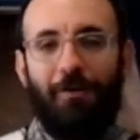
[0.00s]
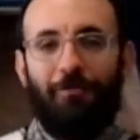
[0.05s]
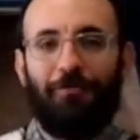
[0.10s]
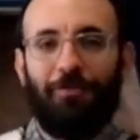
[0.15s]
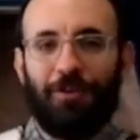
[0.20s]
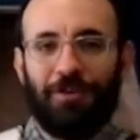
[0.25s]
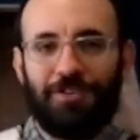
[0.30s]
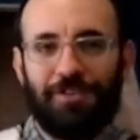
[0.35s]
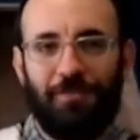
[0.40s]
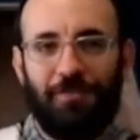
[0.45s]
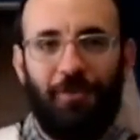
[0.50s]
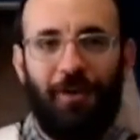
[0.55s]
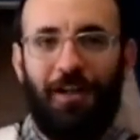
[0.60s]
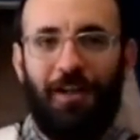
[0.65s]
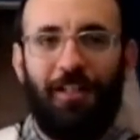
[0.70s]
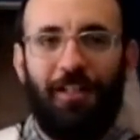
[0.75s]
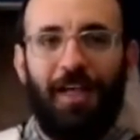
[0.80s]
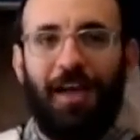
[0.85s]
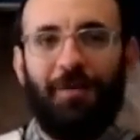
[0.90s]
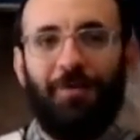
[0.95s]
First of
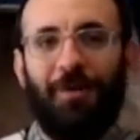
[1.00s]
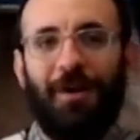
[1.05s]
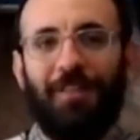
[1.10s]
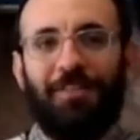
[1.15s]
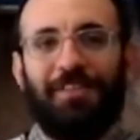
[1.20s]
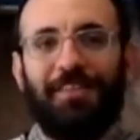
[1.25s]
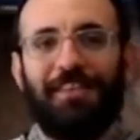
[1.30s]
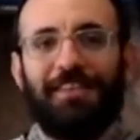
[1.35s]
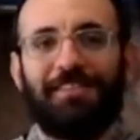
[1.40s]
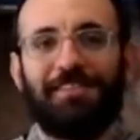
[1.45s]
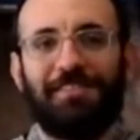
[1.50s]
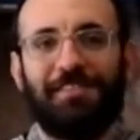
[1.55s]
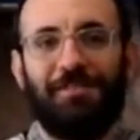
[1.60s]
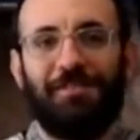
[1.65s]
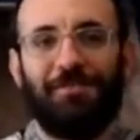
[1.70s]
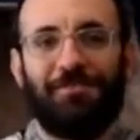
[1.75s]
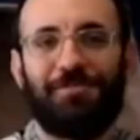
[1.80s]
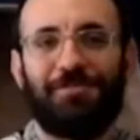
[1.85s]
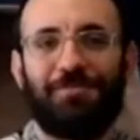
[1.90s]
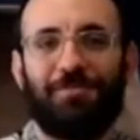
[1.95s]
all, I want the
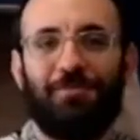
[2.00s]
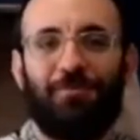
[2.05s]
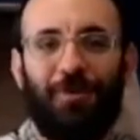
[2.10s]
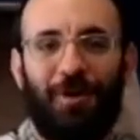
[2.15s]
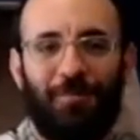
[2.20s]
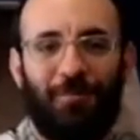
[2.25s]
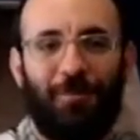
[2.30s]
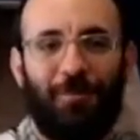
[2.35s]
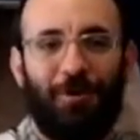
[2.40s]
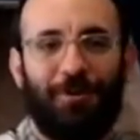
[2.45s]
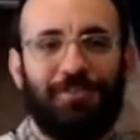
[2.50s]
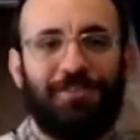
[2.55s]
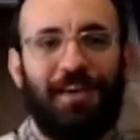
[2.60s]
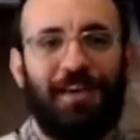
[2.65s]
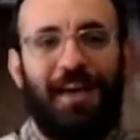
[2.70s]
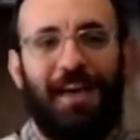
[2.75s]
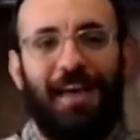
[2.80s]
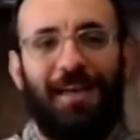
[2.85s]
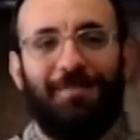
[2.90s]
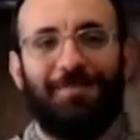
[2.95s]
excuse one more
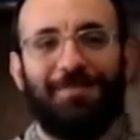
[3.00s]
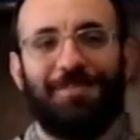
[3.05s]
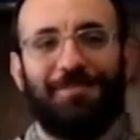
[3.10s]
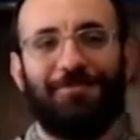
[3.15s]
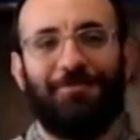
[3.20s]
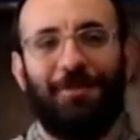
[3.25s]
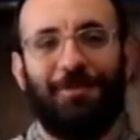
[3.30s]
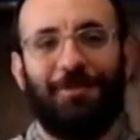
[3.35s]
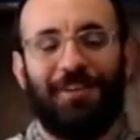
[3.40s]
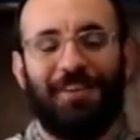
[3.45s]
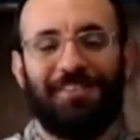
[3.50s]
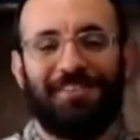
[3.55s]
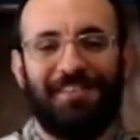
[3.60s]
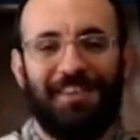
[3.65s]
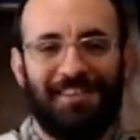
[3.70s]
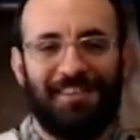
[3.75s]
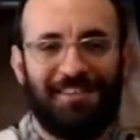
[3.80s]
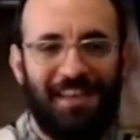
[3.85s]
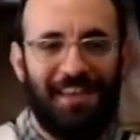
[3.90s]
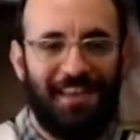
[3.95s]
time to focus
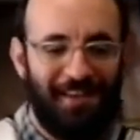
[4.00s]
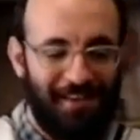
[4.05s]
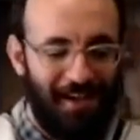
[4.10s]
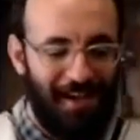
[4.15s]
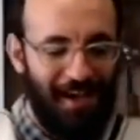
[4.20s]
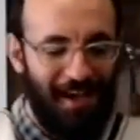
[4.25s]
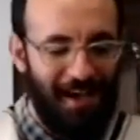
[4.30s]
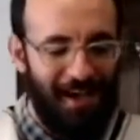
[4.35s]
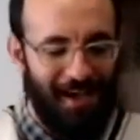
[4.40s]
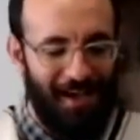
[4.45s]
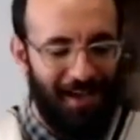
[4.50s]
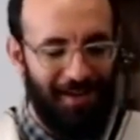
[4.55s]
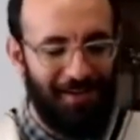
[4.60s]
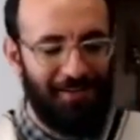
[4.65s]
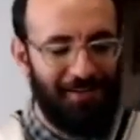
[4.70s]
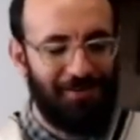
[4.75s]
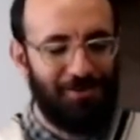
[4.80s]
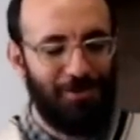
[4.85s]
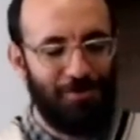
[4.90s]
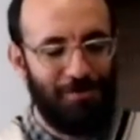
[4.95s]
us in
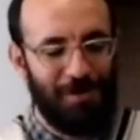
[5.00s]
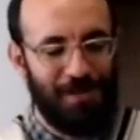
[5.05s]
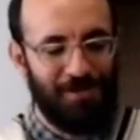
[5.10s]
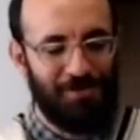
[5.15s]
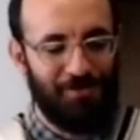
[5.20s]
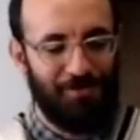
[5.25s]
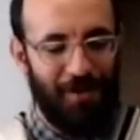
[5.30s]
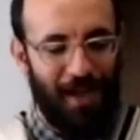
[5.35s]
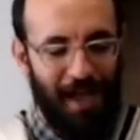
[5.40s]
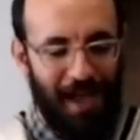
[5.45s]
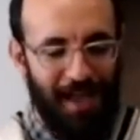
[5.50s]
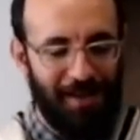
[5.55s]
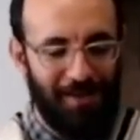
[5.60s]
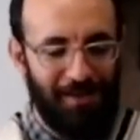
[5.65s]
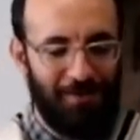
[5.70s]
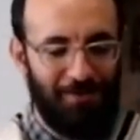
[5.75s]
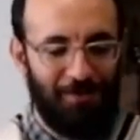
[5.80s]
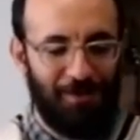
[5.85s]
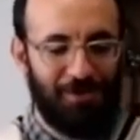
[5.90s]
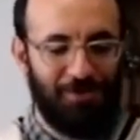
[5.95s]
on Tu B'Shvat,
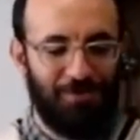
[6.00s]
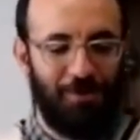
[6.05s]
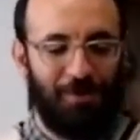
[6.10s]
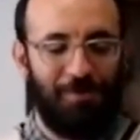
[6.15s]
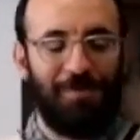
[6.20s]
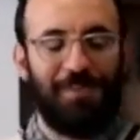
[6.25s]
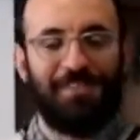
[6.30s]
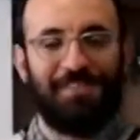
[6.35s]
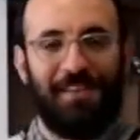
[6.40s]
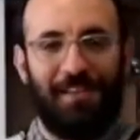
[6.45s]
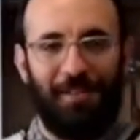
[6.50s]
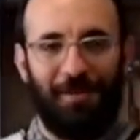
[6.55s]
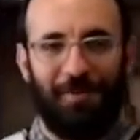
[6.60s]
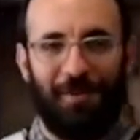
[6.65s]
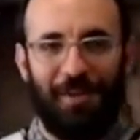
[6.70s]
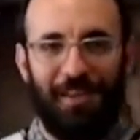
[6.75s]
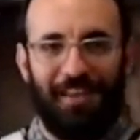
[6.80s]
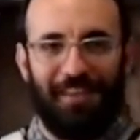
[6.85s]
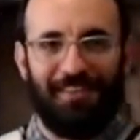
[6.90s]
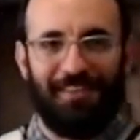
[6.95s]
which we'll be
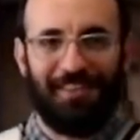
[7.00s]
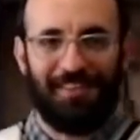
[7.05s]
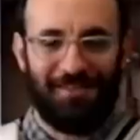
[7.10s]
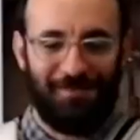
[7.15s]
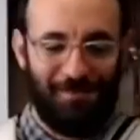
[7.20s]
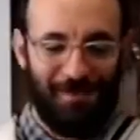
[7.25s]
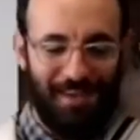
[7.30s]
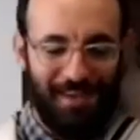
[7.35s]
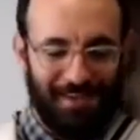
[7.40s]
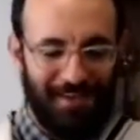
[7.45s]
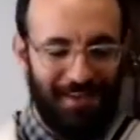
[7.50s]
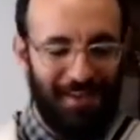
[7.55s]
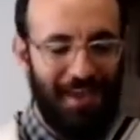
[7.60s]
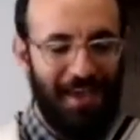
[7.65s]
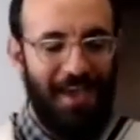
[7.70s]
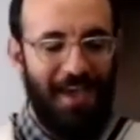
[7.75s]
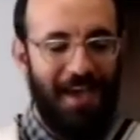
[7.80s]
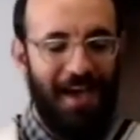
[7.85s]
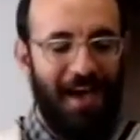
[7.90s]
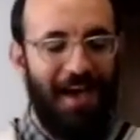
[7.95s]
celebrating this week,
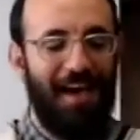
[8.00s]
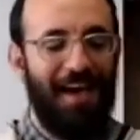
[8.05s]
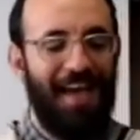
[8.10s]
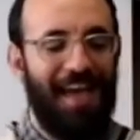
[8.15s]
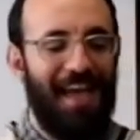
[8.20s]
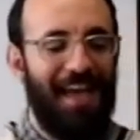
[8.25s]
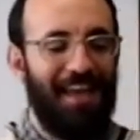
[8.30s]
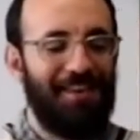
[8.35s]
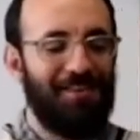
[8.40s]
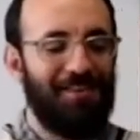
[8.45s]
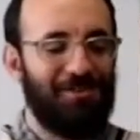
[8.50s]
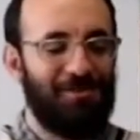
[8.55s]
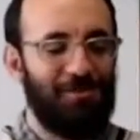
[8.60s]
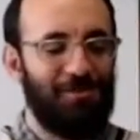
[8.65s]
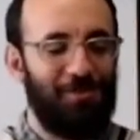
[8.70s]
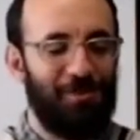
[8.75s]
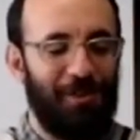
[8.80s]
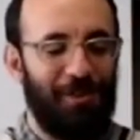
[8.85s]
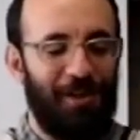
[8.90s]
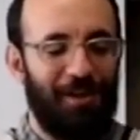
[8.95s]
and to
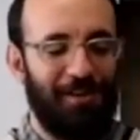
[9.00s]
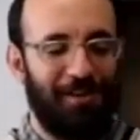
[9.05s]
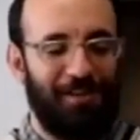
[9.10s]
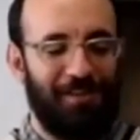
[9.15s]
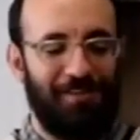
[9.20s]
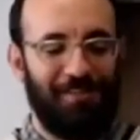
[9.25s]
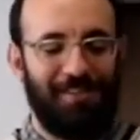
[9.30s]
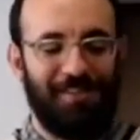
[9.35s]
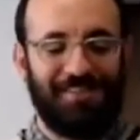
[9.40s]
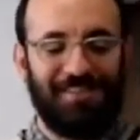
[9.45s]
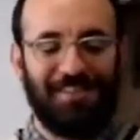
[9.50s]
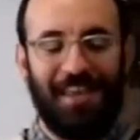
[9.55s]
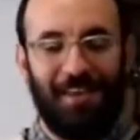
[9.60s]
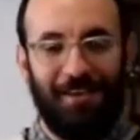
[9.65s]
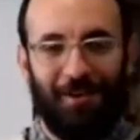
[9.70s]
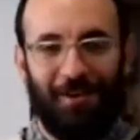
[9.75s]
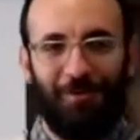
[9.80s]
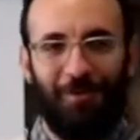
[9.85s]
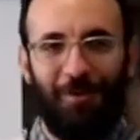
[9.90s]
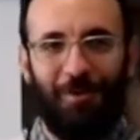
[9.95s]
plug the
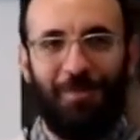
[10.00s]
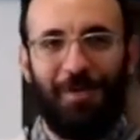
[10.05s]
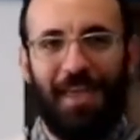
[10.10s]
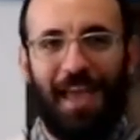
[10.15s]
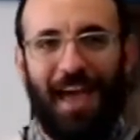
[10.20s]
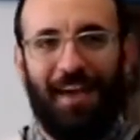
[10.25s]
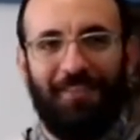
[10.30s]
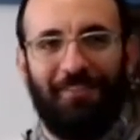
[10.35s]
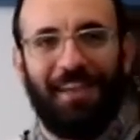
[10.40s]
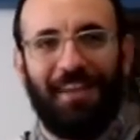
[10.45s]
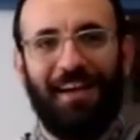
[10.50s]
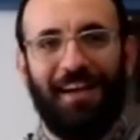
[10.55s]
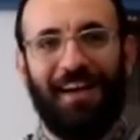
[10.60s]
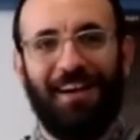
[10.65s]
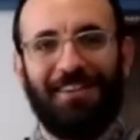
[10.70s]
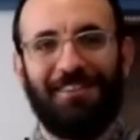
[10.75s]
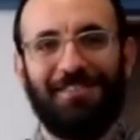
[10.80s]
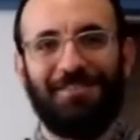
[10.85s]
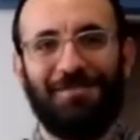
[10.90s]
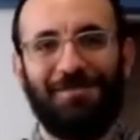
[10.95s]
Seder we'll be having
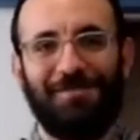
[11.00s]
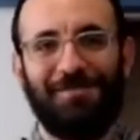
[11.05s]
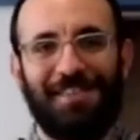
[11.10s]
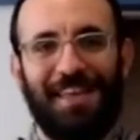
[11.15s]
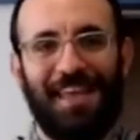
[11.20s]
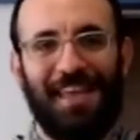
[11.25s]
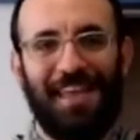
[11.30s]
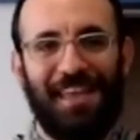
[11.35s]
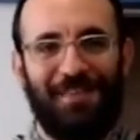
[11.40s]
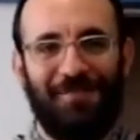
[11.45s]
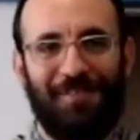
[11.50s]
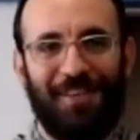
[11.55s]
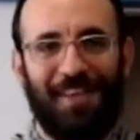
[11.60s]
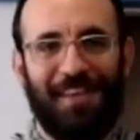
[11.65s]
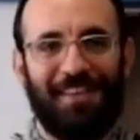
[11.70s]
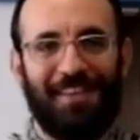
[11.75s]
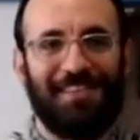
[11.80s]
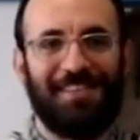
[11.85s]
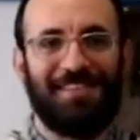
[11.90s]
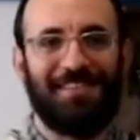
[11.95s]
on Tuesday
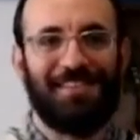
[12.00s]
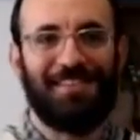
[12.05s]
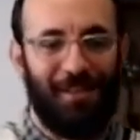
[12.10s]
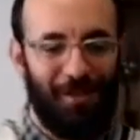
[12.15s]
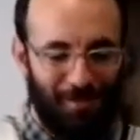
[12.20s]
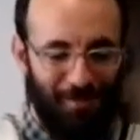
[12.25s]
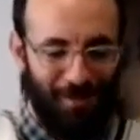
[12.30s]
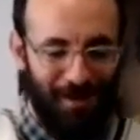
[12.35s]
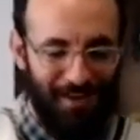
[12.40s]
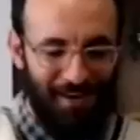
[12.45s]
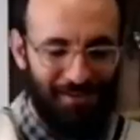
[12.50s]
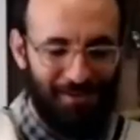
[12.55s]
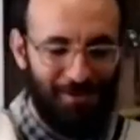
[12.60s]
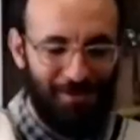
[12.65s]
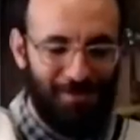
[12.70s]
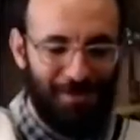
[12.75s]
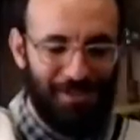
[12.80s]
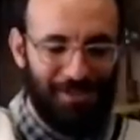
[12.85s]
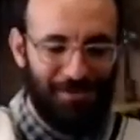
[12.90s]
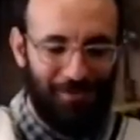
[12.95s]
evening to celebrate
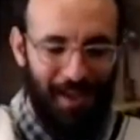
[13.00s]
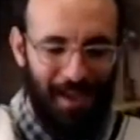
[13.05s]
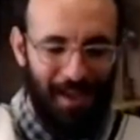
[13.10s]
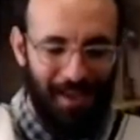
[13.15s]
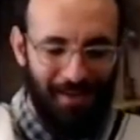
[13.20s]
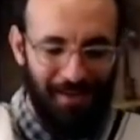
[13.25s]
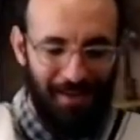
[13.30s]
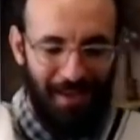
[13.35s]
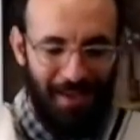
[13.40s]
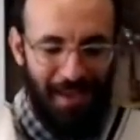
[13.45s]
Tu B'Shvat.